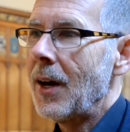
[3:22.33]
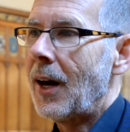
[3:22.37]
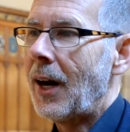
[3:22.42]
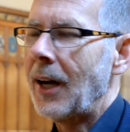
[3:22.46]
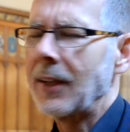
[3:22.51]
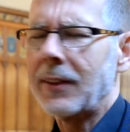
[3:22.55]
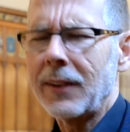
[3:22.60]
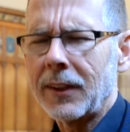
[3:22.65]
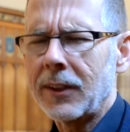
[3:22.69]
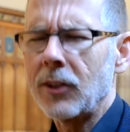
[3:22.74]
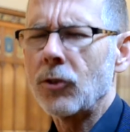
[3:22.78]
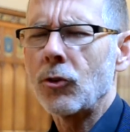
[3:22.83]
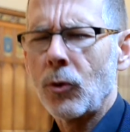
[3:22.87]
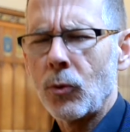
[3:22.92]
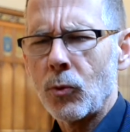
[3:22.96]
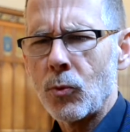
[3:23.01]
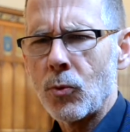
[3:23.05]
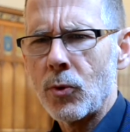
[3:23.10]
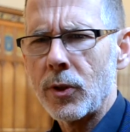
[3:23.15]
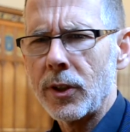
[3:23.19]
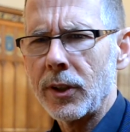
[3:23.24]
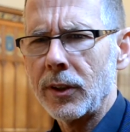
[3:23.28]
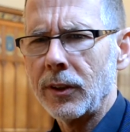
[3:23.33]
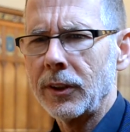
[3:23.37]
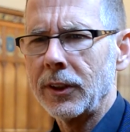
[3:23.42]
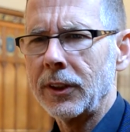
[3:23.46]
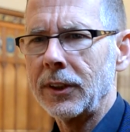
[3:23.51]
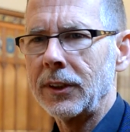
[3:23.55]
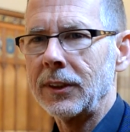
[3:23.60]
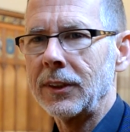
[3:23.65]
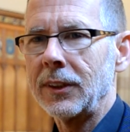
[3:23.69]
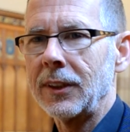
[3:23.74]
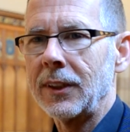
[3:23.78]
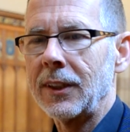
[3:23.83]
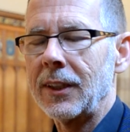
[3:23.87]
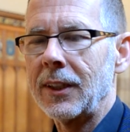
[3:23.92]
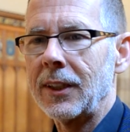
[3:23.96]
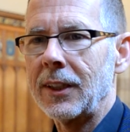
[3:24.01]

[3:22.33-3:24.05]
I think that's a really